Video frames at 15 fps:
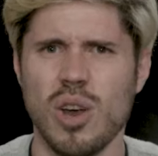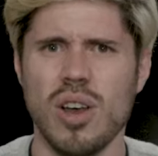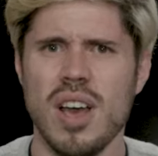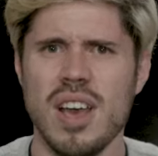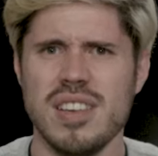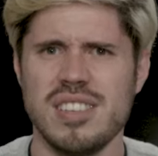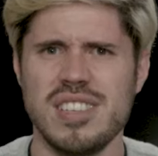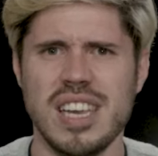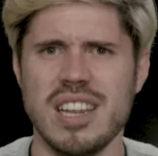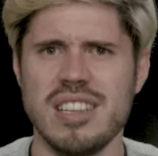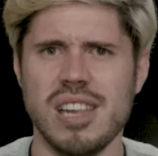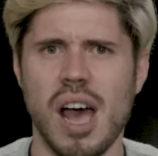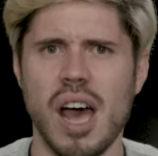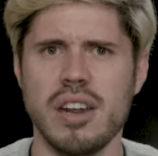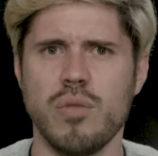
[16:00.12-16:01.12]
got sick and
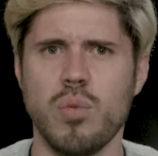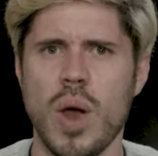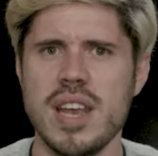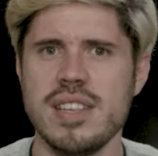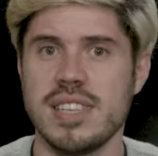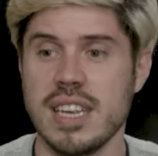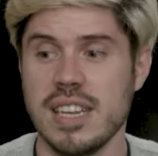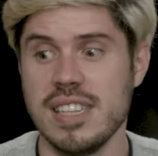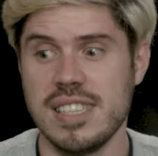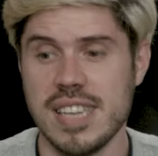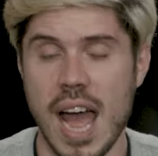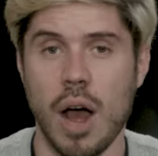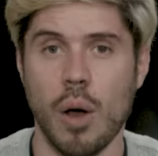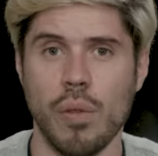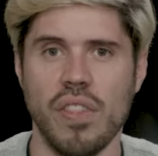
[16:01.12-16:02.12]
tired of waiting
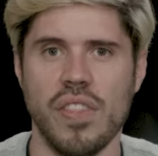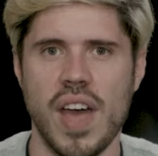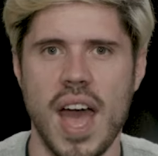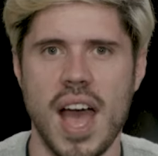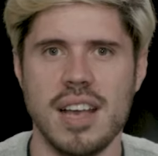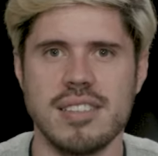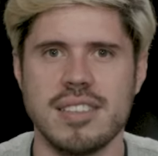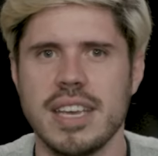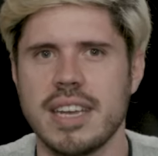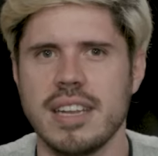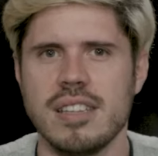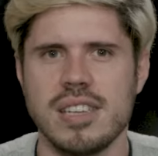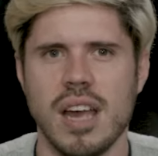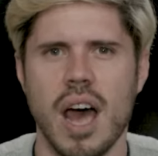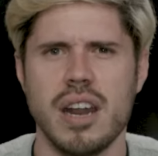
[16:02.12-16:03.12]
down there, sick
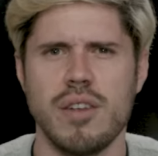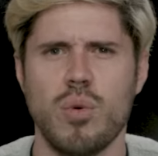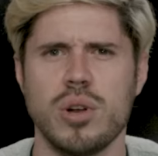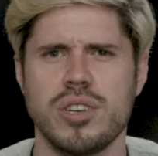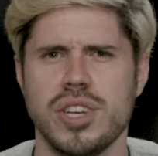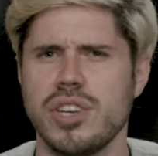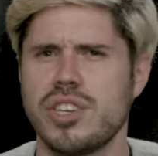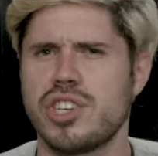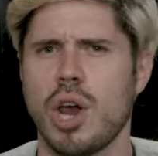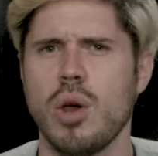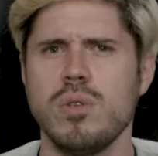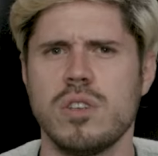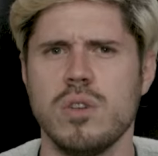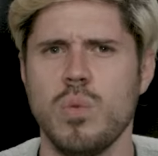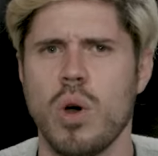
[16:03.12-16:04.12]
and tired of watching
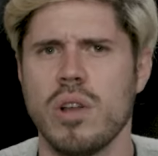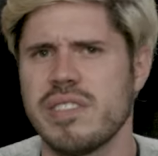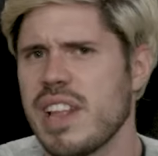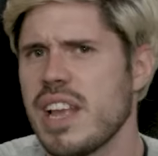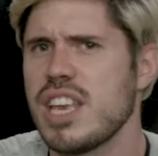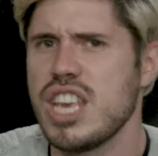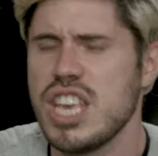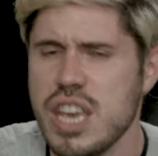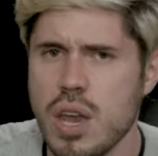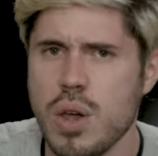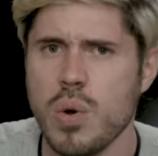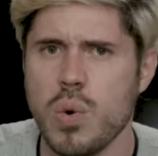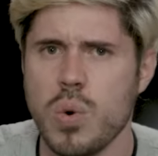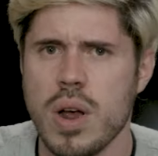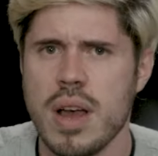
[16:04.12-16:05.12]
chosen ones like
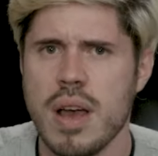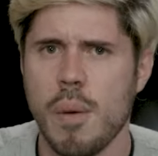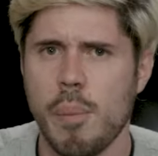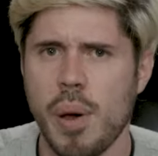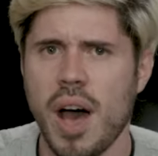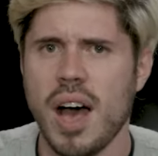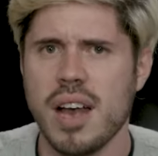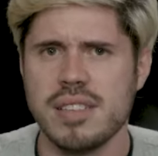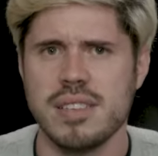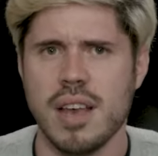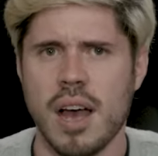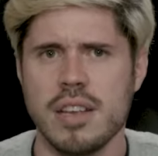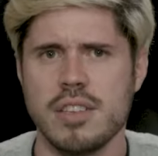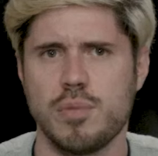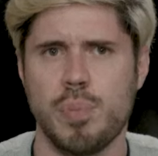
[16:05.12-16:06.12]
you pass
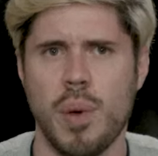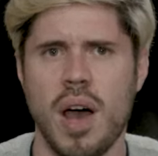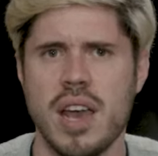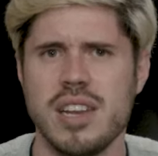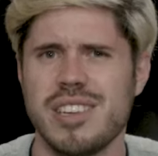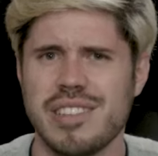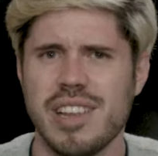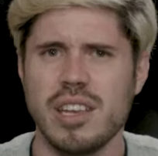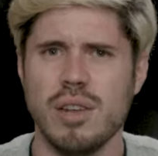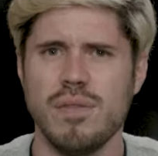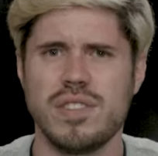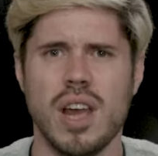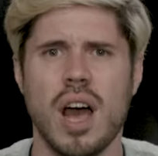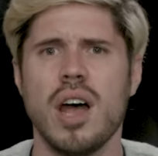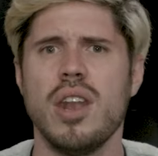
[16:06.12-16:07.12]
us by, just like
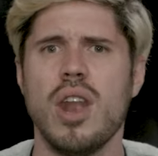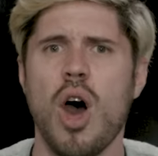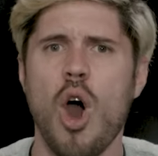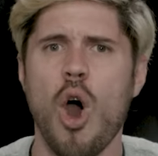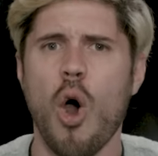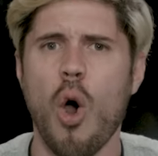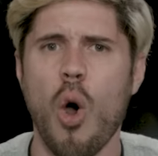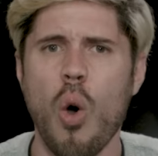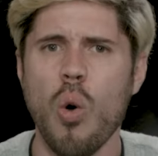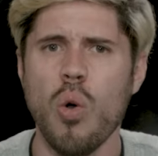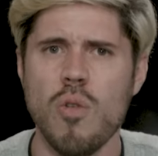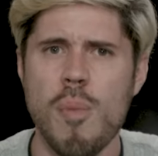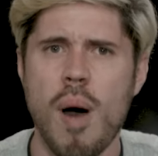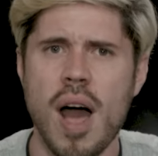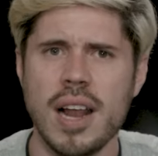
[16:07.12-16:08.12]
you've done
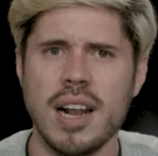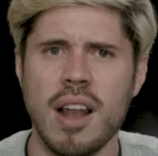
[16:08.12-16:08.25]
all my